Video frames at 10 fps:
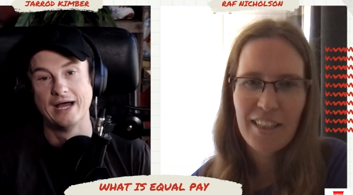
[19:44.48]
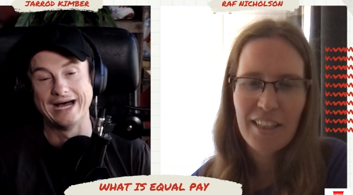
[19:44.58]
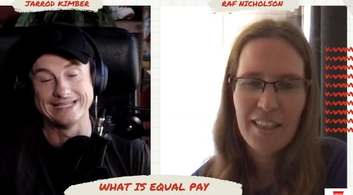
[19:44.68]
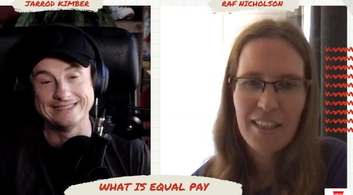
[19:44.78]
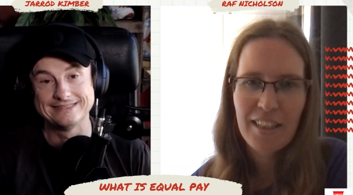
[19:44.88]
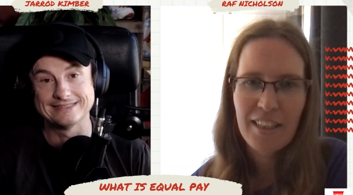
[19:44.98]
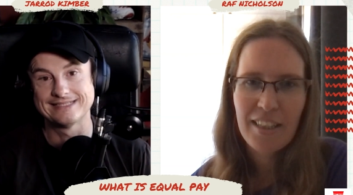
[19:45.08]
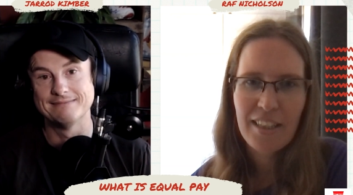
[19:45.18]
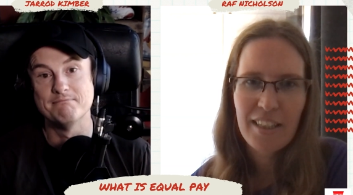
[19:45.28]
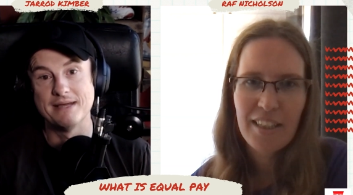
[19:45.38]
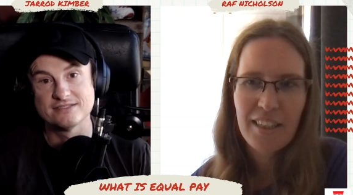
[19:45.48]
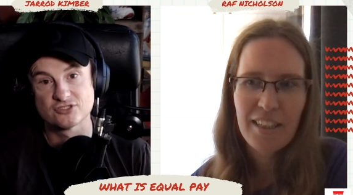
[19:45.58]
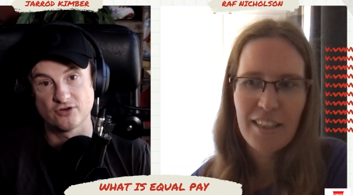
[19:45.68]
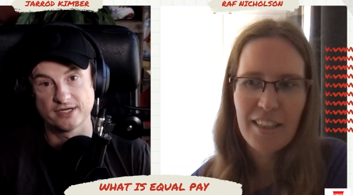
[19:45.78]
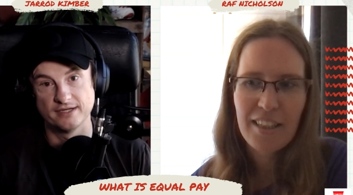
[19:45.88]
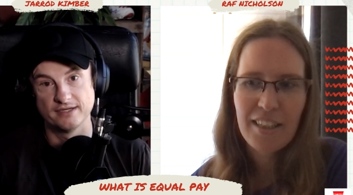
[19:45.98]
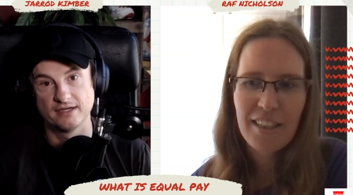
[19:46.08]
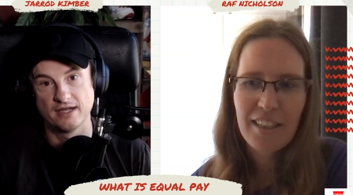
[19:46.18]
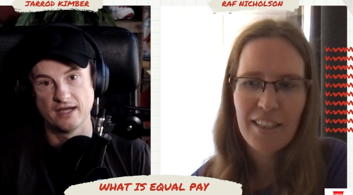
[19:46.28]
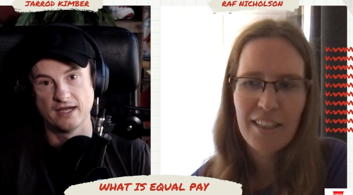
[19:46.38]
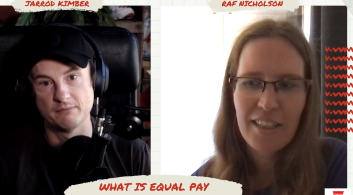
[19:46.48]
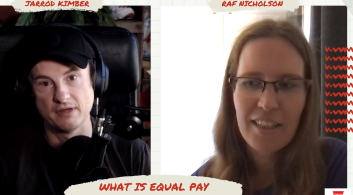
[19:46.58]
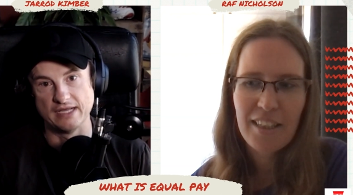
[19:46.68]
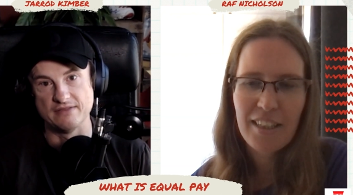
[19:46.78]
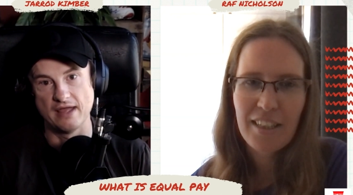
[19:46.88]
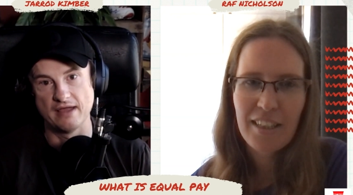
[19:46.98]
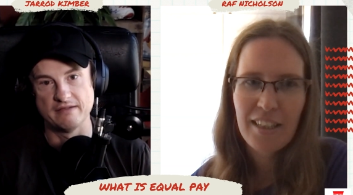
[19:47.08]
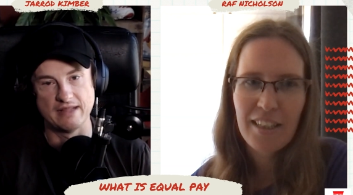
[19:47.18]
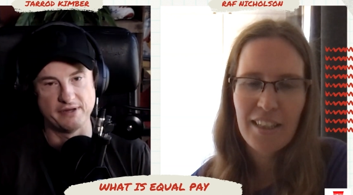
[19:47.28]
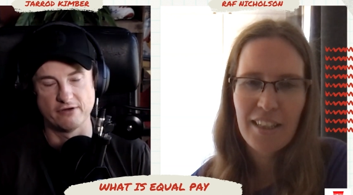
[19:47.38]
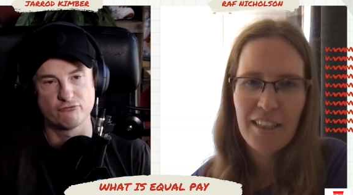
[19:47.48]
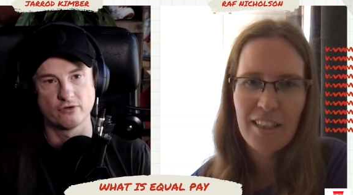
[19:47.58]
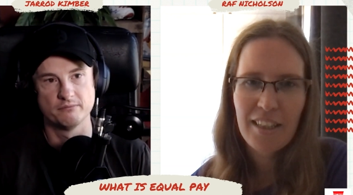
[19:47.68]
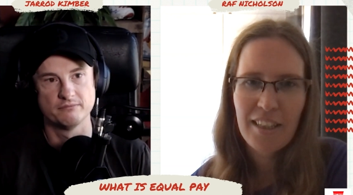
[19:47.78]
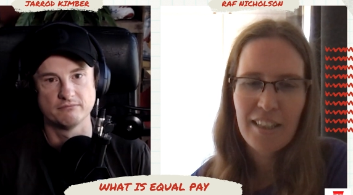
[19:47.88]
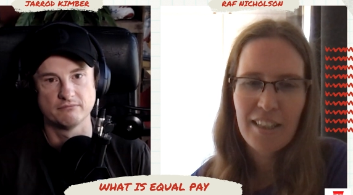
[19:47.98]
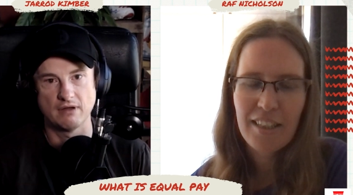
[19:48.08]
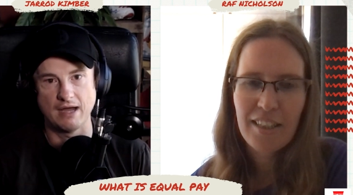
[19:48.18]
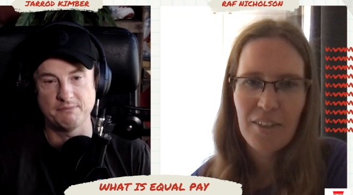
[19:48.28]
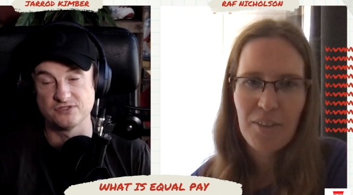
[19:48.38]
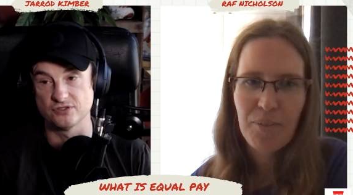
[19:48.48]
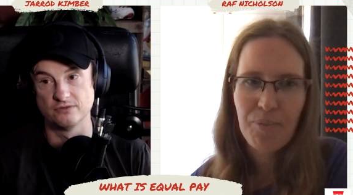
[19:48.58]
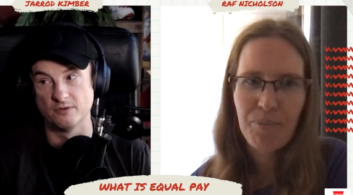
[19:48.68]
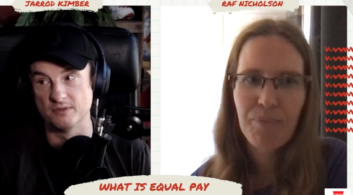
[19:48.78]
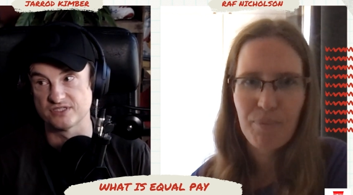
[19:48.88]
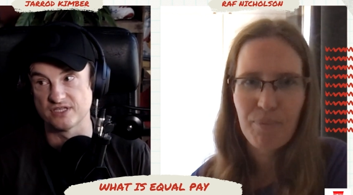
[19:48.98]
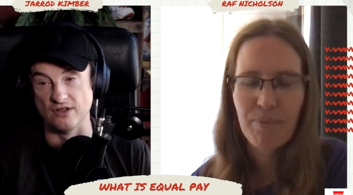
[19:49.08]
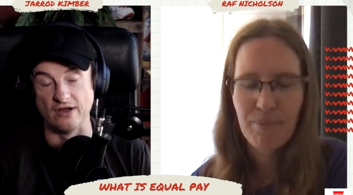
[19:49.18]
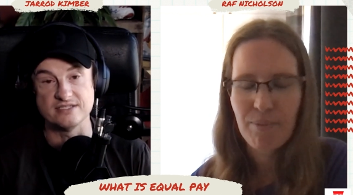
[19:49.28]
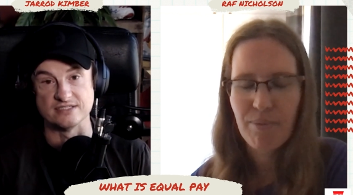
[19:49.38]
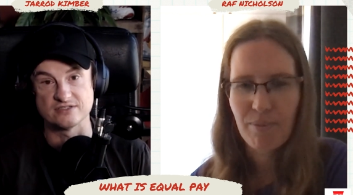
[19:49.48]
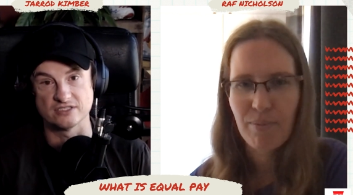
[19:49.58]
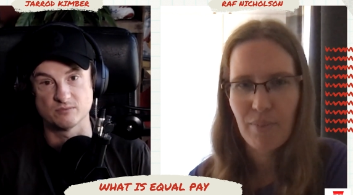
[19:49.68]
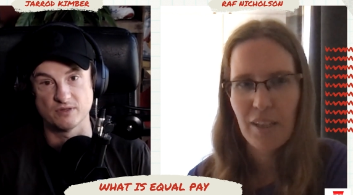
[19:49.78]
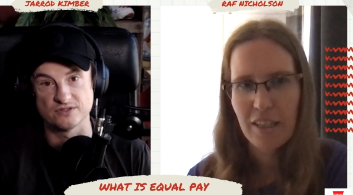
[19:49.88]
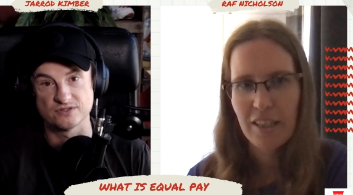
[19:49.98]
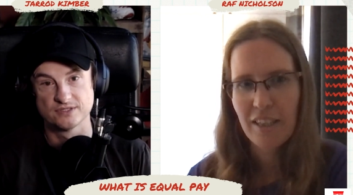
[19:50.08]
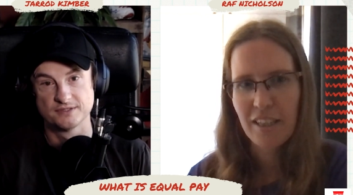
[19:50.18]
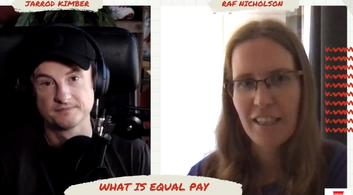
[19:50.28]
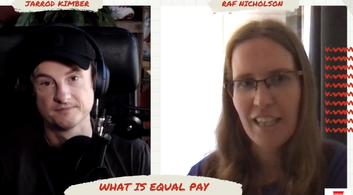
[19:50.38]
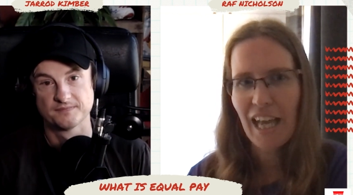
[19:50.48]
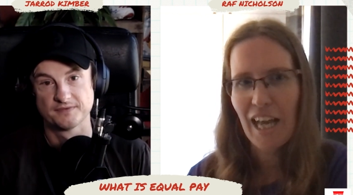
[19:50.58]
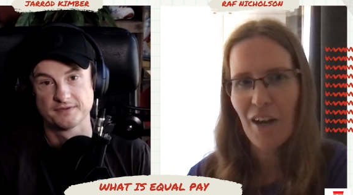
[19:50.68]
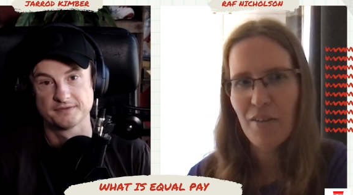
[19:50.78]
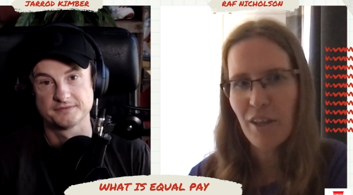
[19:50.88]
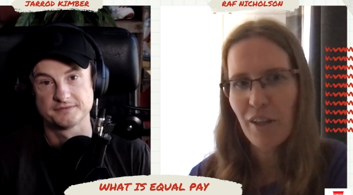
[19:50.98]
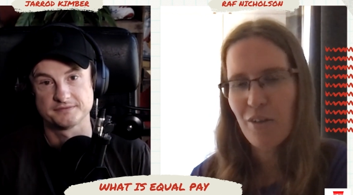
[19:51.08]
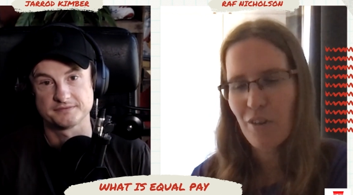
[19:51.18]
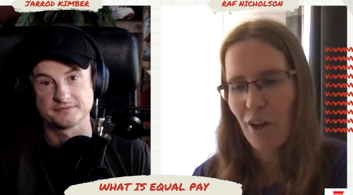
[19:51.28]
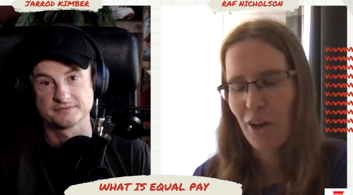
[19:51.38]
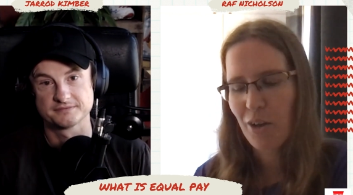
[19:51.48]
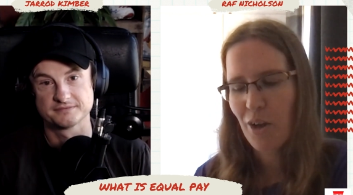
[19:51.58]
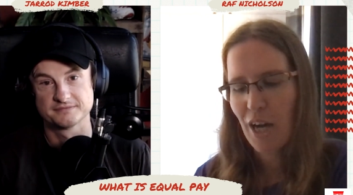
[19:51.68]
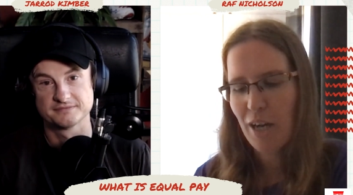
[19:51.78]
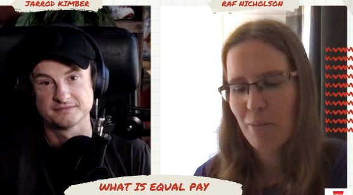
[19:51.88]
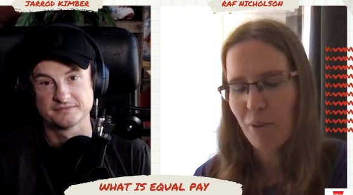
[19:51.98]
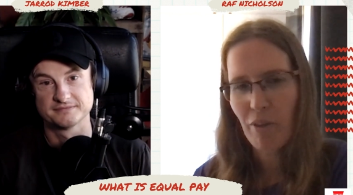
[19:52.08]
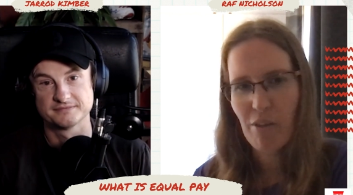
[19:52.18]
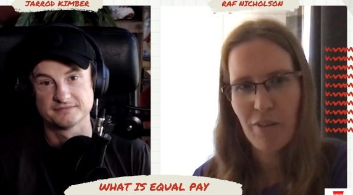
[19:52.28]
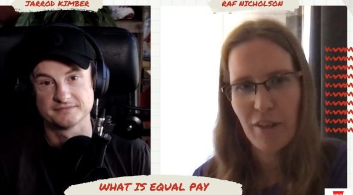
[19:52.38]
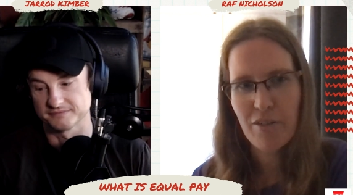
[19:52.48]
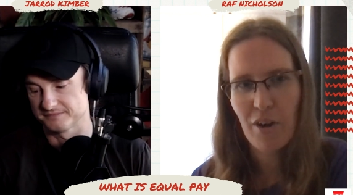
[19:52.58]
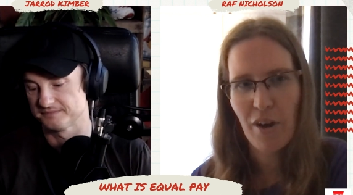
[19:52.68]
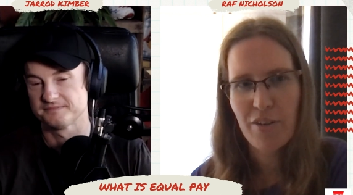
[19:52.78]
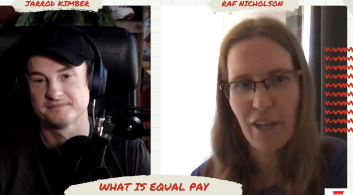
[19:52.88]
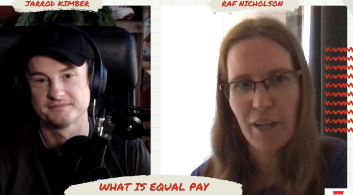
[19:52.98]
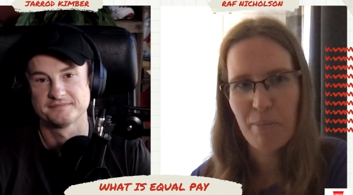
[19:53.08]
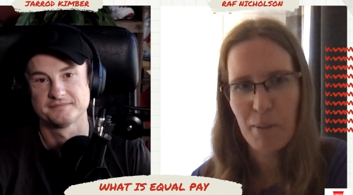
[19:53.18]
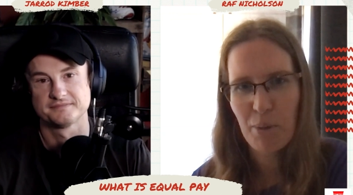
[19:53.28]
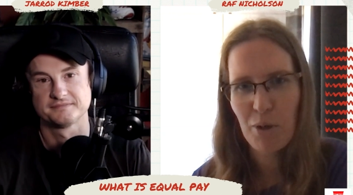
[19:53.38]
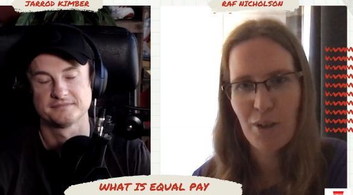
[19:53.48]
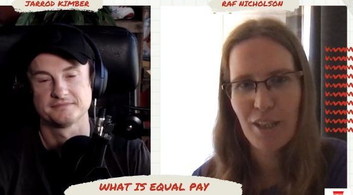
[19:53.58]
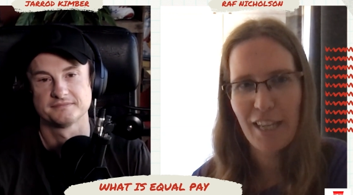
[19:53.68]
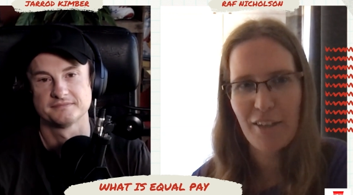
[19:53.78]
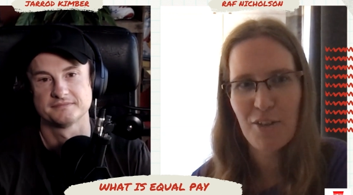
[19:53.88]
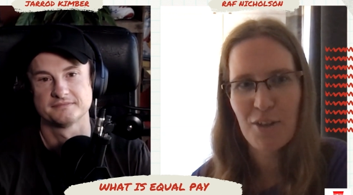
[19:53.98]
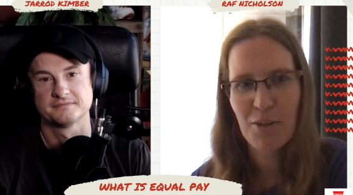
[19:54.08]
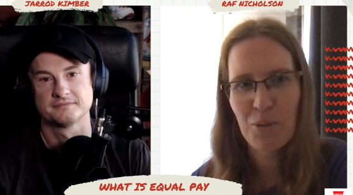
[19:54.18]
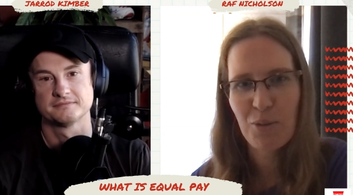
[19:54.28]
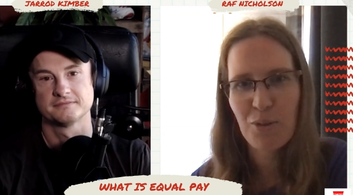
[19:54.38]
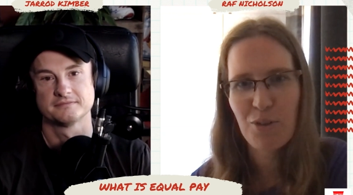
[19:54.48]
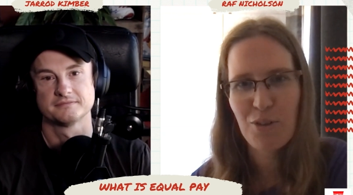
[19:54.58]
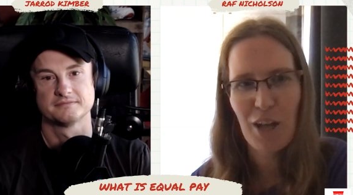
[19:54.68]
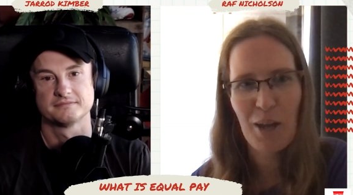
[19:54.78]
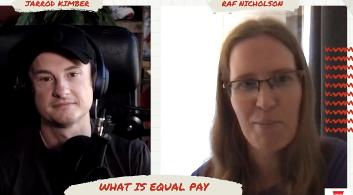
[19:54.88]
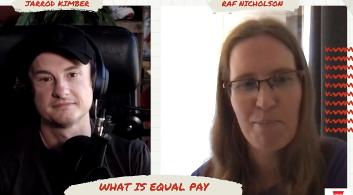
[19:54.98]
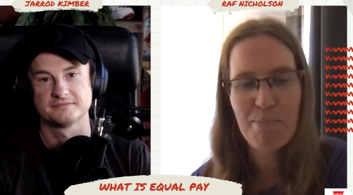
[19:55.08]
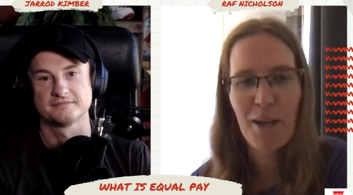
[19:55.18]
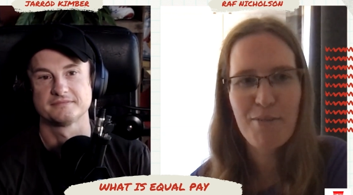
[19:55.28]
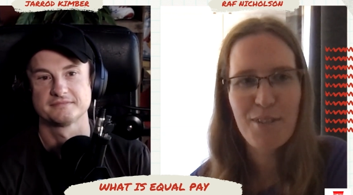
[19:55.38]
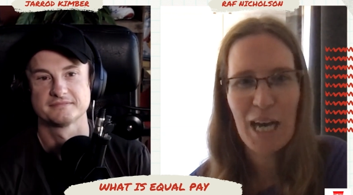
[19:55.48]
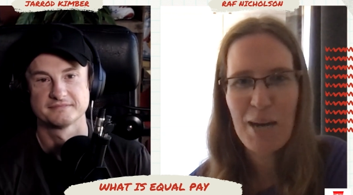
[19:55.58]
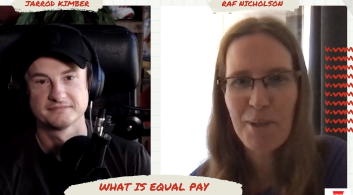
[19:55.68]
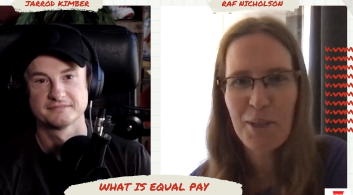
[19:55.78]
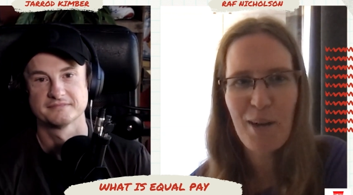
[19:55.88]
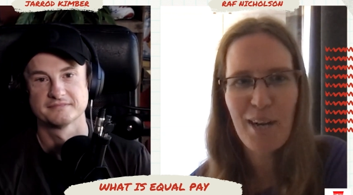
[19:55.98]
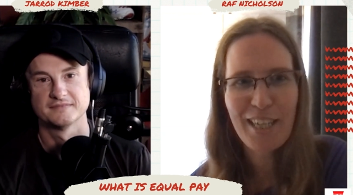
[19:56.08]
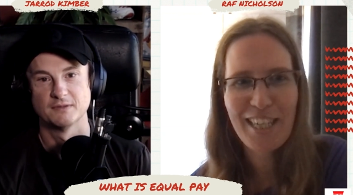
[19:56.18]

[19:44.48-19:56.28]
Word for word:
Speaker 1: elitist than men's cricket um, in, that, in that period from up until almost the 90s, I suppose?
Speaker 2: Yeah, I think so. Um, one of the things that I say in my book, Ladies and Lords, um, plug for that, by the way,